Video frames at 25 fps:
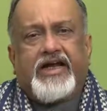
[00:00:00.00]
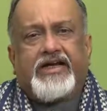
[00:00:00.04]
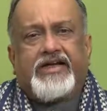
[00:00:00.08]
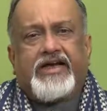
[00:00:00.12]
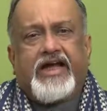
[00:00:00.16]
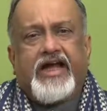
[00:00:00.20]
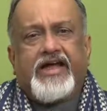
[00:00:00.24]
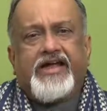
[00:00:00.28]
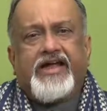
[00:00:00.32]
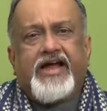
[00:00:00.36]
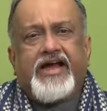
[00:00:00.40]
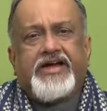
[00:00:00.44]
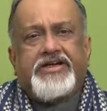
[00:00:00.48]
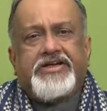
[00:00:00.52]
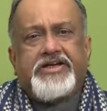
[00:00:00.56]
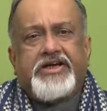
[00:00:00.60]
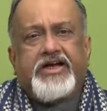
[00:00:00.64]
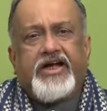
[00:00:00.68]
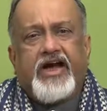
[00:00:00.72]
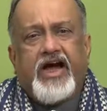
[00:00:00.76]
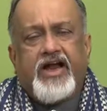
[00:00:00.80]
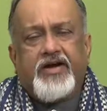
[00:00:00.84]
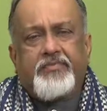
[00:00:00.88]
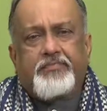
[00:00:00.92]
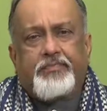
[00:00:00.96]
at
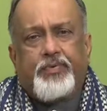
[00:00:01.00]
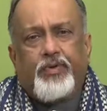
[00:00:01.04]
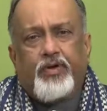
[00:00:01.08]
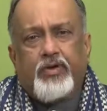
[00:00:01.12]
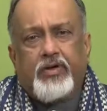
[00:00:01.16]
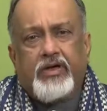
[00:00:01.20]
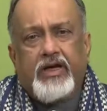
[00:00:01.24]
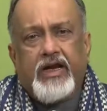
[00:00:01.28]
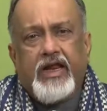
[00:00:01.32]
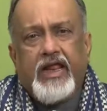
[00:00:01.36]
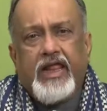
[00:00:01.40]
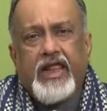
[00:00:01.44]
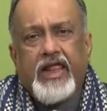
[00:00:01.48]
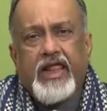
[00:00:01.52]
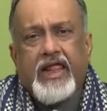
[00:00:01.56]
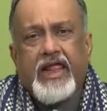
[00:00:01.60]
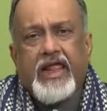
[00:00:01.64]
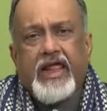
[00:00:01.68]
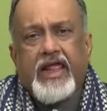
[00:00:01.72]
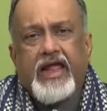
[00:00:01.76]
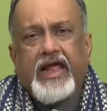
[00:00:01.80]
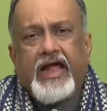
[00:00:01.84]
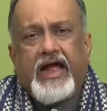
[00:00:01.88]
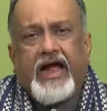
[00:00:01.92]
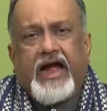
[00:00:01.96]
IIT Kanpur,
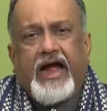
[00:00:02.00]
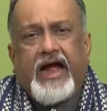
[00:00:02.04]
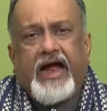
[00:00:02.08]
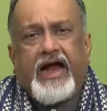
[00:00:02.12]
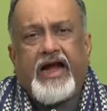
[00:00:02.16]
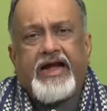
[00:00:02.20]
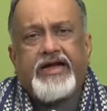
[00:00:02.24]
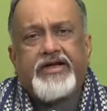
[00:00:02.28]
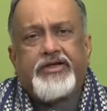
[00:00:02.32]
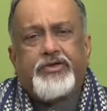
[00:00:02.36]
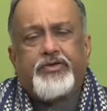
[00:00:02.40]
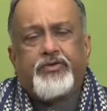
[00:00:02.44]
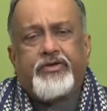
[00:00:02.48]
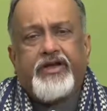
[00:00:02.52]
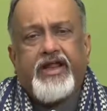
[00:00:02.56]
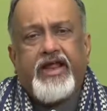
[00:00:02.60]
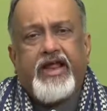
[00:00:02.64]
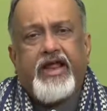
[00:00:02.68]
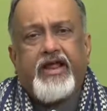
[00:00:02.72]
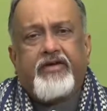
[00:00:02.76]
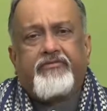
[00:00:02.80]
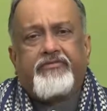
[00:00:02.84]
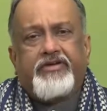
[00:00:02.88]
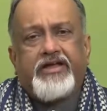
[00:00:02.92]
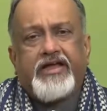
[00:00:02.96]
and
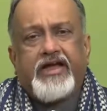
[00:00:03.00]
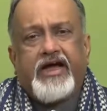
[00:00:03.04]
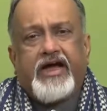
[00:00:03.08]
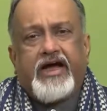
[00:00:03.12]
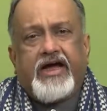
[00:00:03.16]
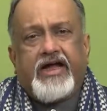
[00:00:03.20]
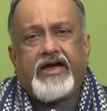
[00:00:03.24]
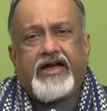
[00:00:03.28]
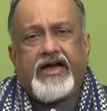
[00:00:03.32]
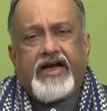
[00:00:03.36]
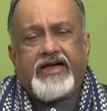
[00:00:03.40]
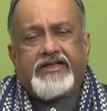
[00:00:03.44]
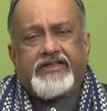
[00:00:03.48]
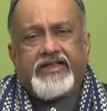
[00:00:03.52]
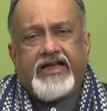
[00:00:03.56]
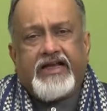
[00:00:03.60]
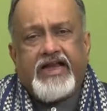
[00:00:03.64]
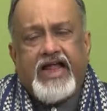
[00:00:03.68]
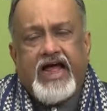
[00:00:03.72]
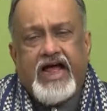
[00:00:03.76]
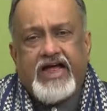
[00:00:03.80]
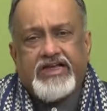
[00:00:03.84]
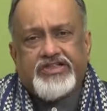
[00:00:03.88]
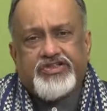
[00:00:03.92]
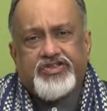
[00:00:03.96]
today we are at the
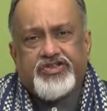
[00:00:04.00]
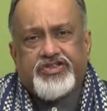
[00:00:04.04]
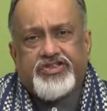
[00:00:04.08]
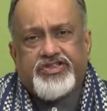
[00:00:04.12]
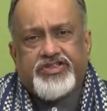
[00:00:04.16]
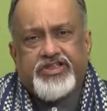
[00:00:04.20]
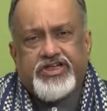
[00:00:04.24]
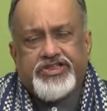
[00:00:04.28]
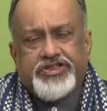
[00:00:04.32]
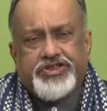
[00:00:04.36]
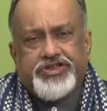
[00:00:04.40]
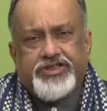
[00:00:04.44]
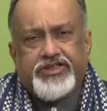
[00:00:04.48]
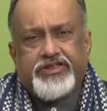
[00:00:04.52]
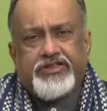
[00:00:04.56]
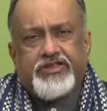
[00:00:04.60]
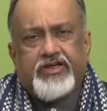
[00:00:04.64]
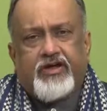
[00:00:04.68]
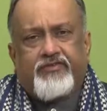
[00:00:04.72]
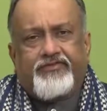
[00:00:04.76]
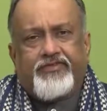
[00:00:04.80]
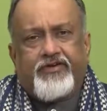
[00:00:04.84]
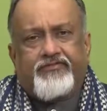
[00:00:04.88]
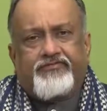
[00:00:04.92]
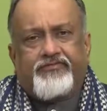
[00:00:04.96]
last session
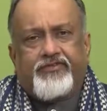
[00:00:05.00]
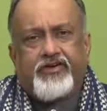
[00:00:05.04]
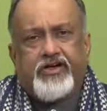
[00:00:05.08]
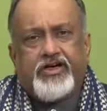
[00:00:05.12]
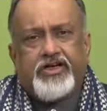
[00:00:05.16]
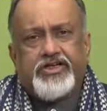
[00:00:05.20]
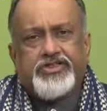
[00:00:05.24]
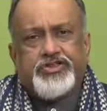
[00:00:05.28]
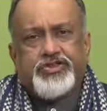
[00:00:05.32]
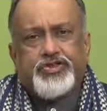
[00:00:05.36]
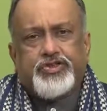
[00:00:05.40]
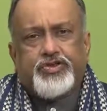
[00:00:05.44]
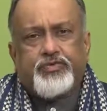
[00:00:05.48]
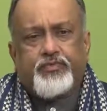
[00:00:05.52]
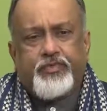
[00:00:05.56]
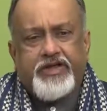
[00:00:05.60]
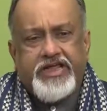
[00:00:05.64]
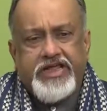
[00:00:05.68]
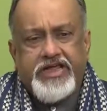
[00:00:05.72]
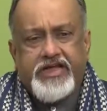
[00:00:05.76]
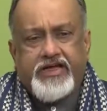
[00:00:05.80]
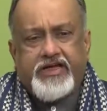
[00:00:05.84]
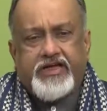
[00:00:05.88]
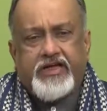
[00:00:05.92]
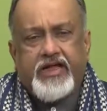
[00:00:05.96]
of the first
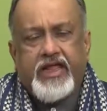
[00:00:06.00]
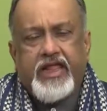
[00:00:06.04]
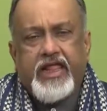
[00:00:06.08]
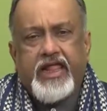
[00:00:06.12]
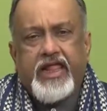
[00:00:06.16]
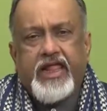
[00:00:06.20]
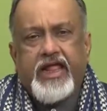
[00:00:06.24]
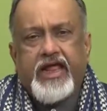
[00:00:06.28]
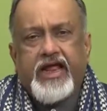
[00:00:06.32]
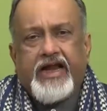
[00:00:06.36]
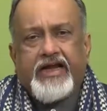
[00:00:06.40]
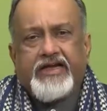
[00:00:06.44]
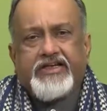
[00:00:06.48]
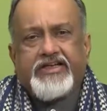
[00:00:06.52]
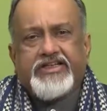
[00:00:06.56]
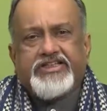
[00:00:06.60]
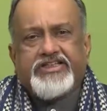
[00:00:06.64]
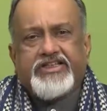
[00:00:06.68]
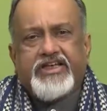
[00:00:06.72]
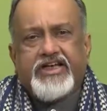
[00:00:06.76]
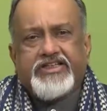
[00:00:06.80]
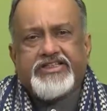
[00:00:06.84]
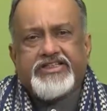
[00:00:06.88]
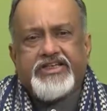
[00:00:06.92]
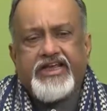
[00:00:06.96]
week
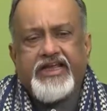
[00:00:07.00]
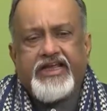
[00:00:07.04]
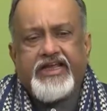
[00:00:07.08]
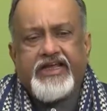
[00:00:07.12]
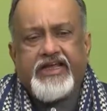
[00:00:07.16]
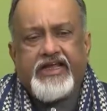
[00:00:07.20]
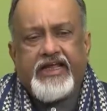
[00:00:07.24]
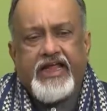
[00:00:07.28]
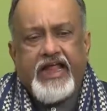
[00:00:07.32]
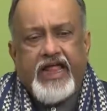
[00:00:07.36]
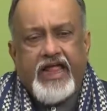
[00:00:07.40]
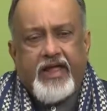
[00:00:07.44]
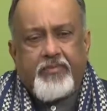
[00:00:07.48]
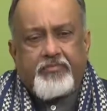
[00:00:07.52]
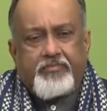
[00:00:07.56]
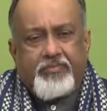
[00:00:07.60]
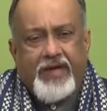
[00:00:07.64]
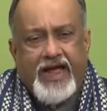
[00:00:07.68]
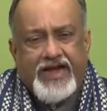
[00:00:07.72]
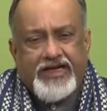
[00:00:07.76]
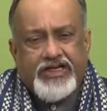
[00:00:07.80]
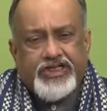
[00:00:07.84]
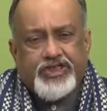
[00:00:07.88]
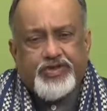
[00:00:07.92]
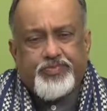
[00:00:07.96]
discussing
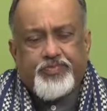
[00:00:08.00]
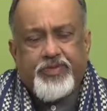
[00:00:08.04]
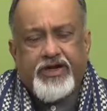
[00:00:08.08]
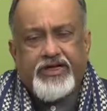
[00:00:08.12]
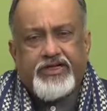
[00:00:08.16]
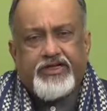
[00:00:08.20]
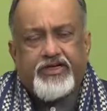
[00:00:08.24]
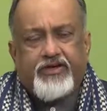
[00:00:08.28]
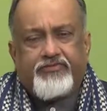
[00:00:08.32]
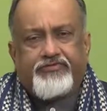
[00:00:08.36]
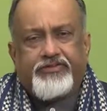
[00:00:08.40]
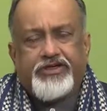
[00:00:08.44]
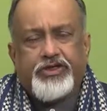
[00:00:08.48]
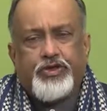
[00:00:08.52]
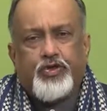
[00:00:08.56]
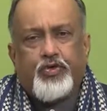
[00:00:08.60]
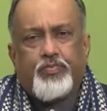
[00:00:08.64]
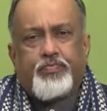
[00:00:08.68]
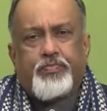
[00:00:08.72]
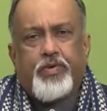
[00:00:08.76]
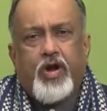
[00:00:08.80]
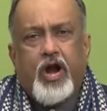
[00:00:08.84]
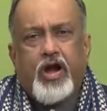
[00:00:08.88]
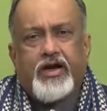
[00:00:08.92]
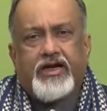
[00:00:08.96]
management of new
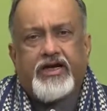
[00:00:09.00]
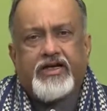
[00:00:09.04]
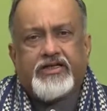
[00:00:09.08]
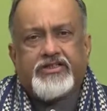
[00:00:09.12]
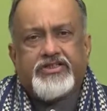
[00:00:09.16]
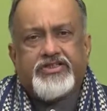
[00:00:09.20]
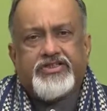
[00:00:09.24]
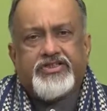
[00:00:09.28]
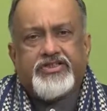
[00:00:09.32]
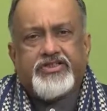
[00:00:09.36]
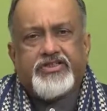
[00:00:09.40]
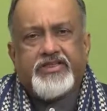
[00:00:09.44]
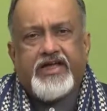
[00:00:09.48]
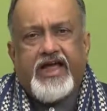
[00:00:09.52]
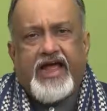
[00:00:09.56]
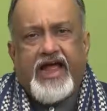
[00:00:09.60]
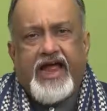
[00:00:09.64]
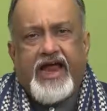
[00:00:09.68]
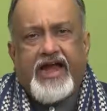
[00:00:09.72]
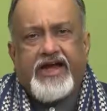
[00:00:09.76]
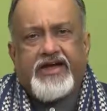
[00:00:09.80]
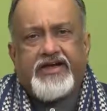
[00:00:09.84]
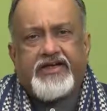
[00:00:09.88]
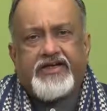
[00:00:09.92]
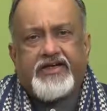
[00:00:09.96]
products
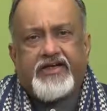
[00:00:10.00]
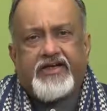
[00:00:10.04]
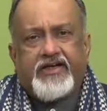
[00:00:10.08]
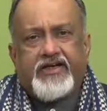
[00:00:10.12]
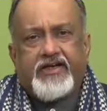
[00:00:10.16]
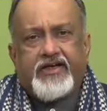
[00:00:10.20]
and